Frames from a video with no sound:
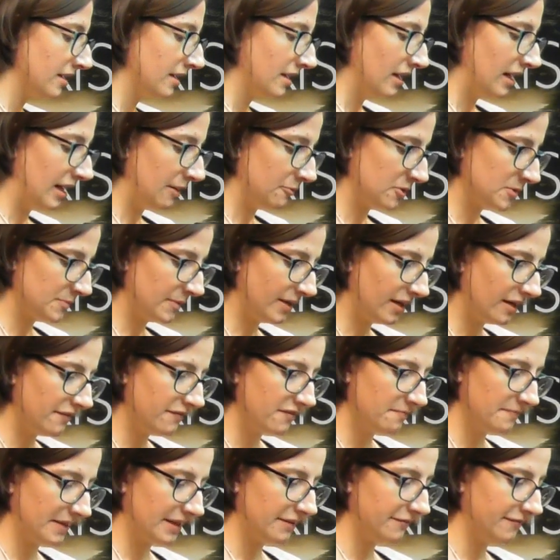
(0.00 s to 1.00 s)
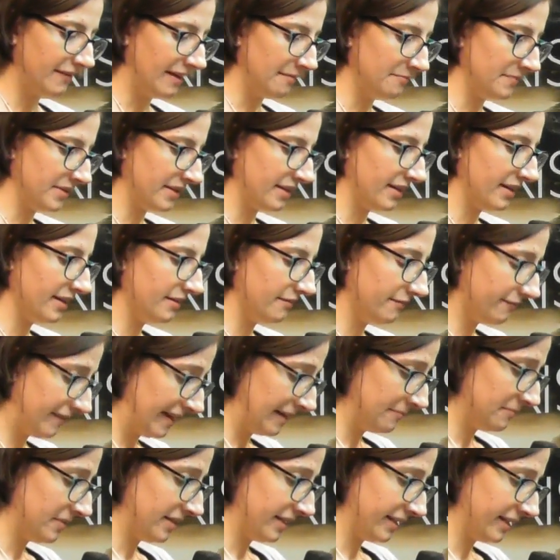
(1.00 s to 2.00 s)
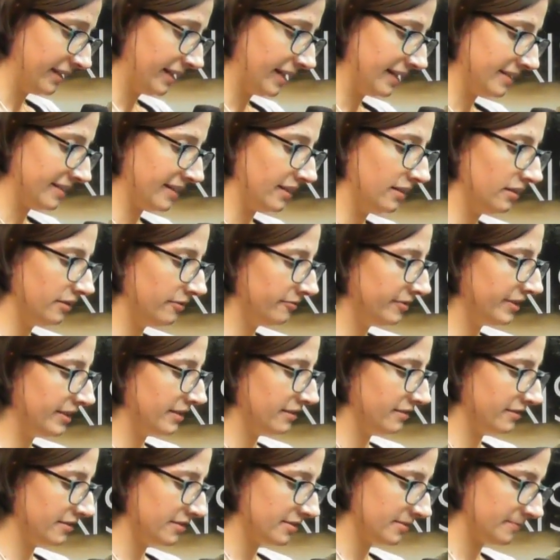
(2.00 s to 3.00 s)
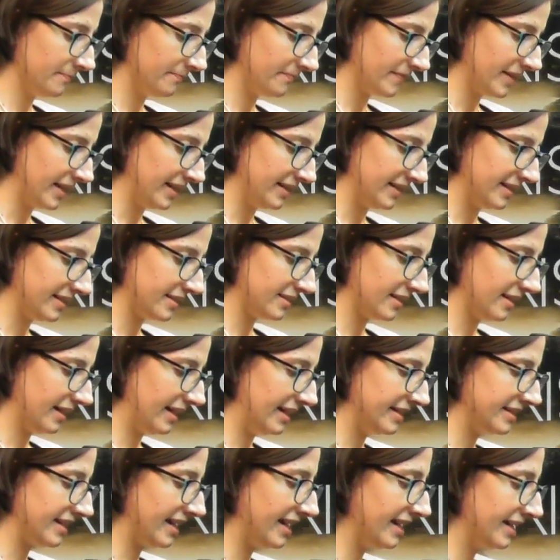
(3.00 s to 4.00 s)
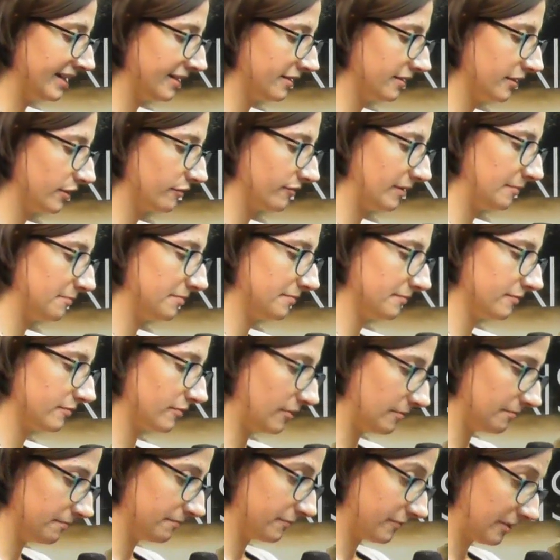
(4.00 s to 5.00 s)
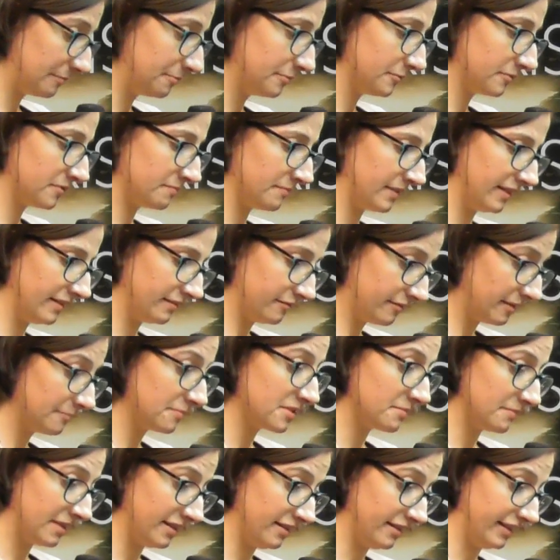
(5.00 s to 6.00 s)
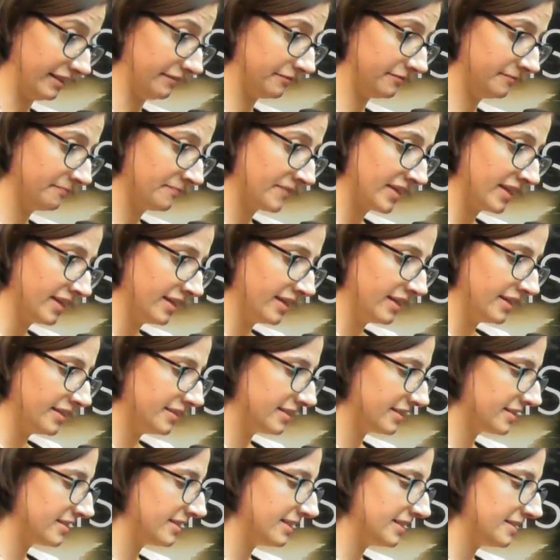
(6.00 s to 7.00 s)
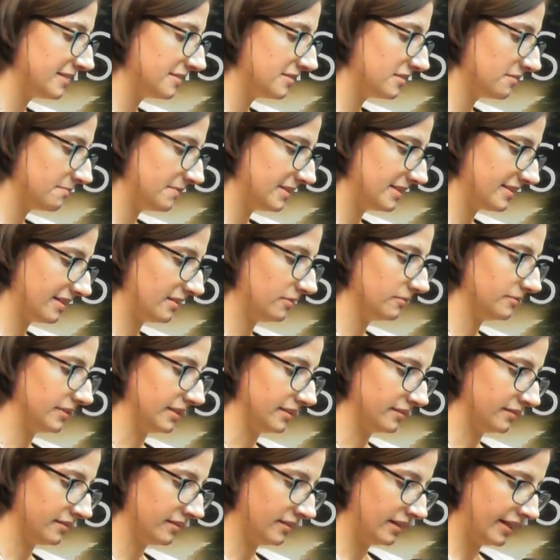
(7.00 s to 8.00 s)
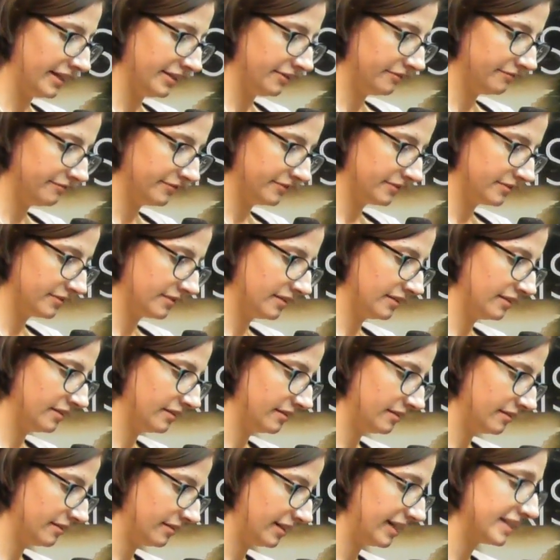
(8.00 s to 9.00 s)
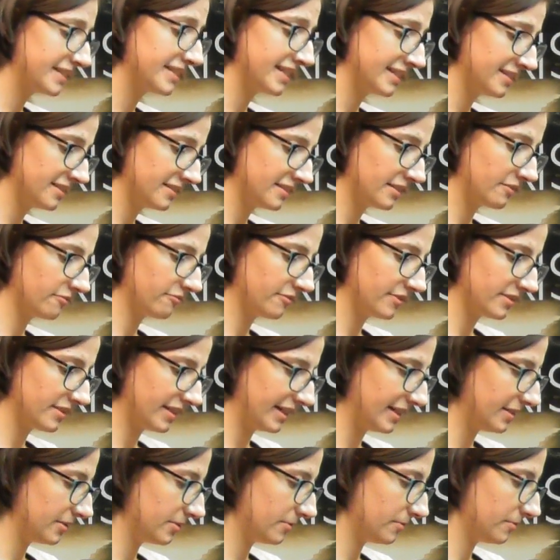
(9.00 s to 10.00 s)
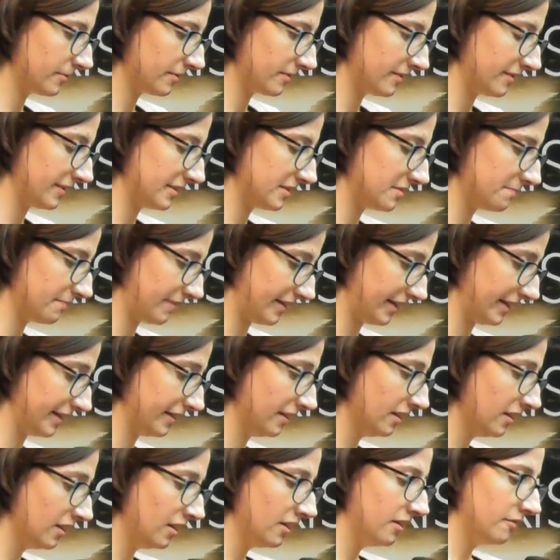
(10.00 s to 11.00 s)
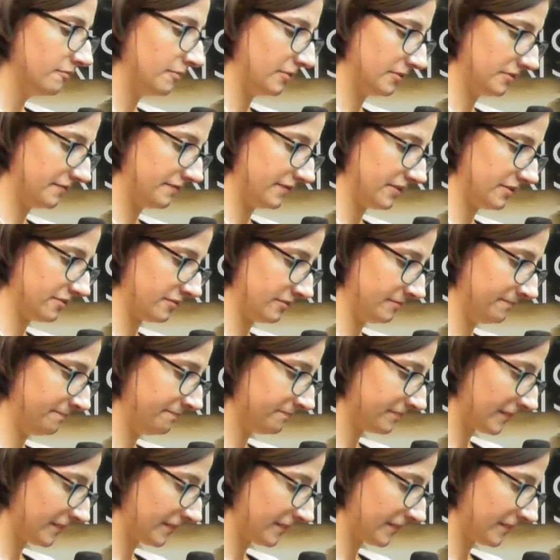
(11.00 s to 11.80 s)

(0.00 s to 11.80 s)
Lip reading: I was part of a big family, and yet loneliness and anger gripped my life. This needed to be dealt with. I attended a crusade organised by World Vision,